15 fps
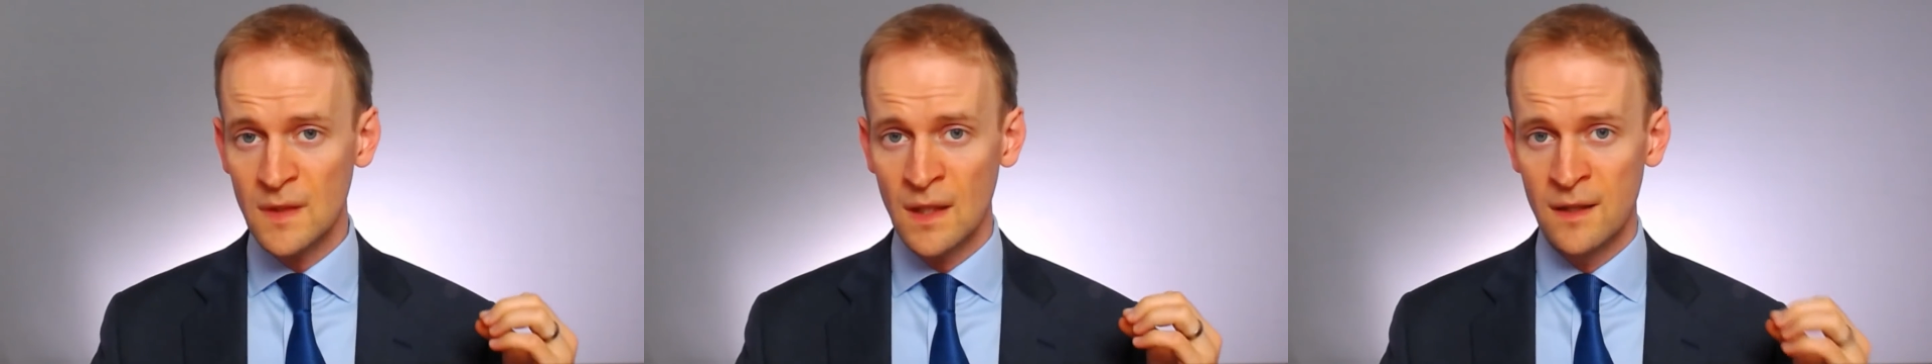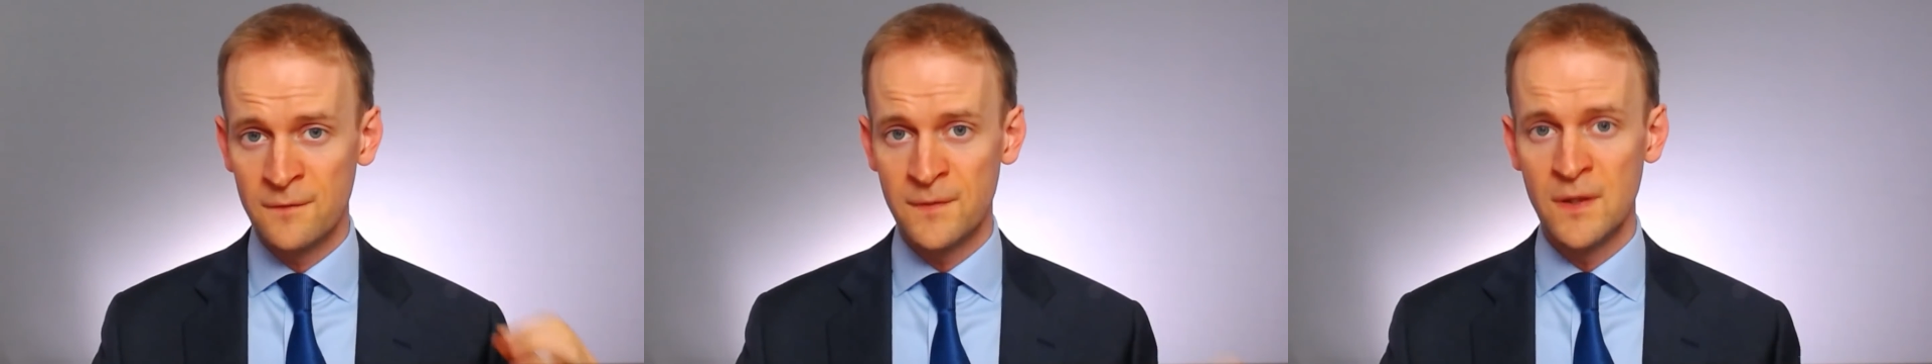
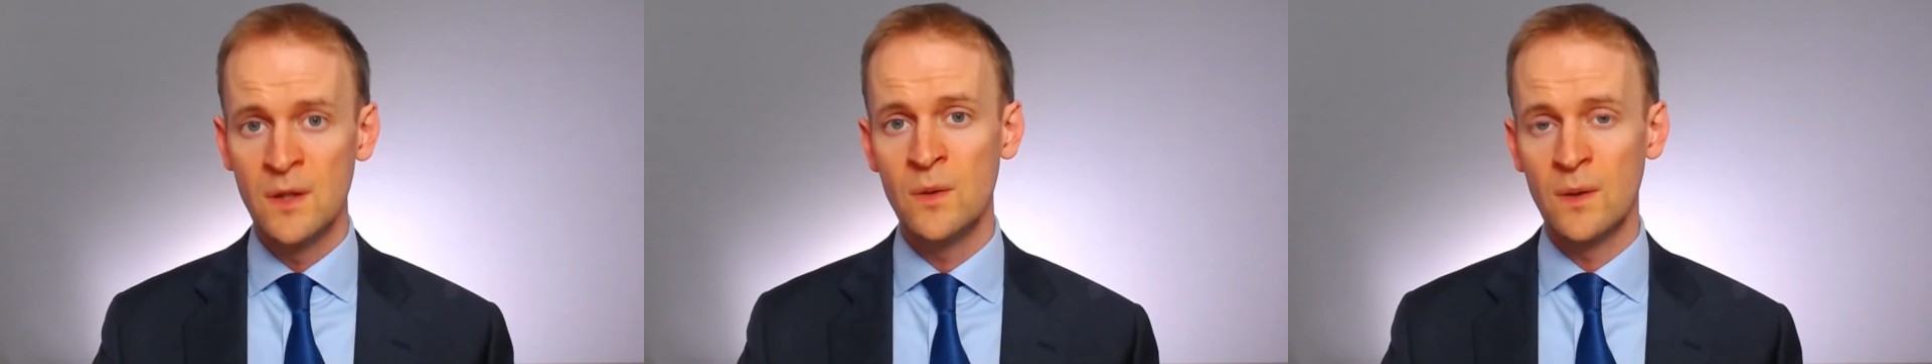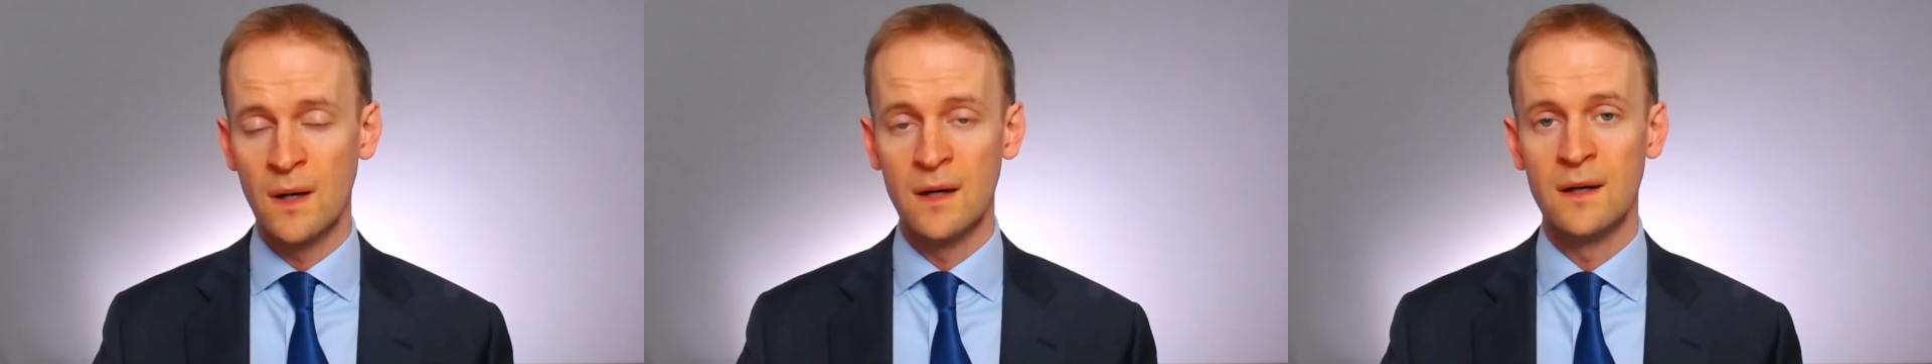if
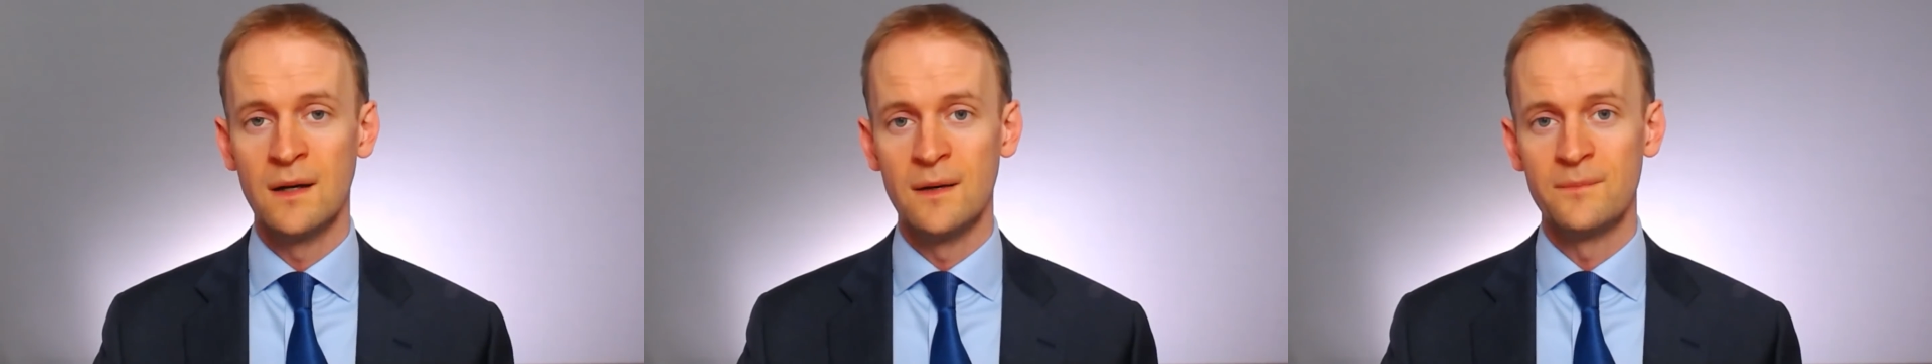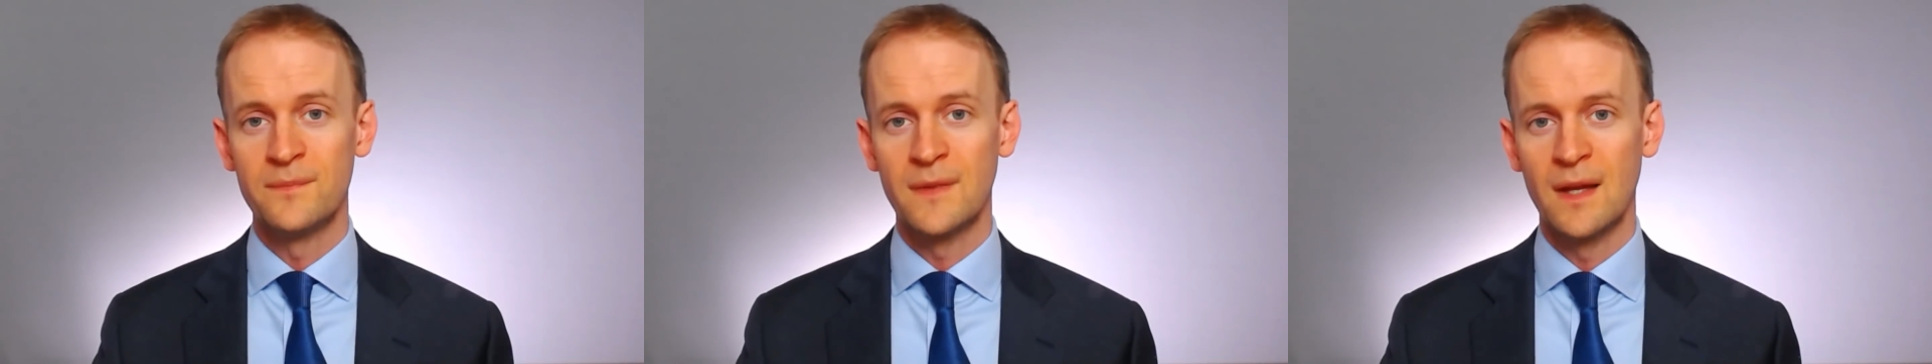you
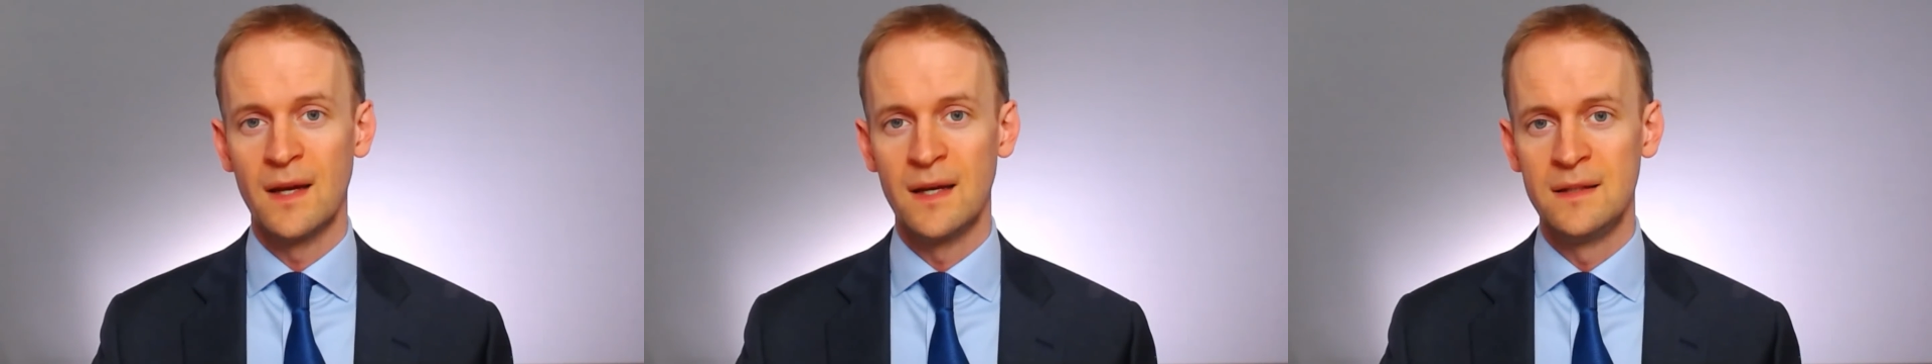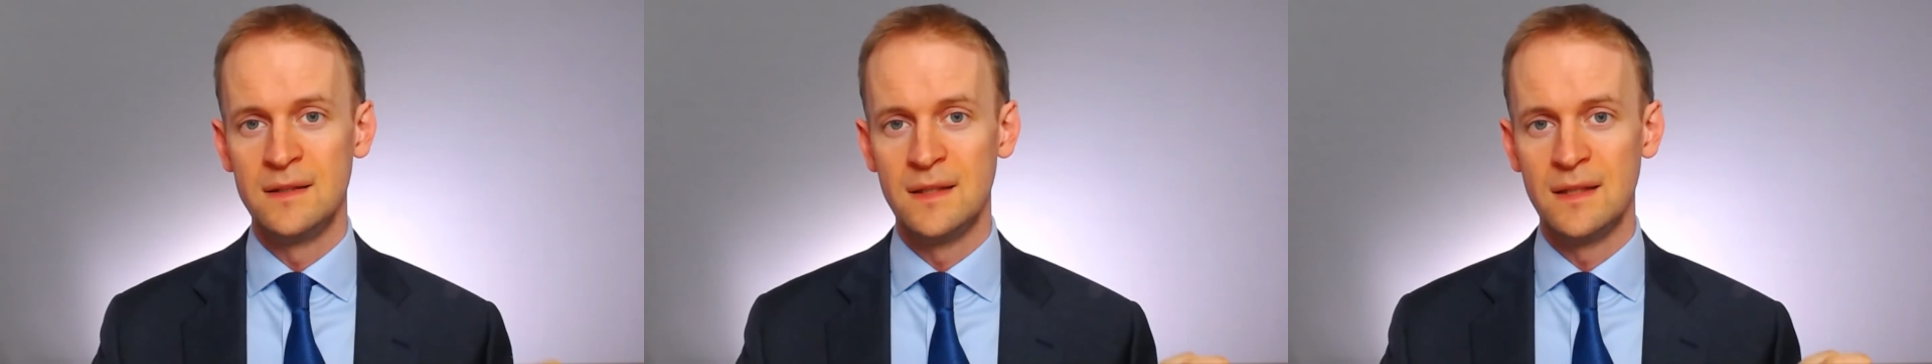are
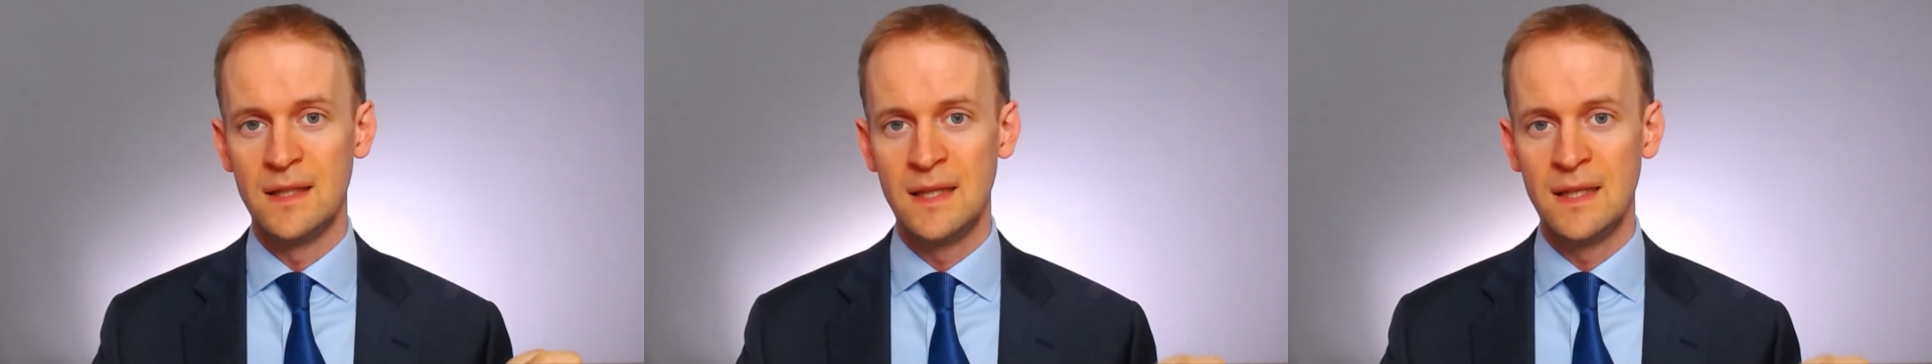an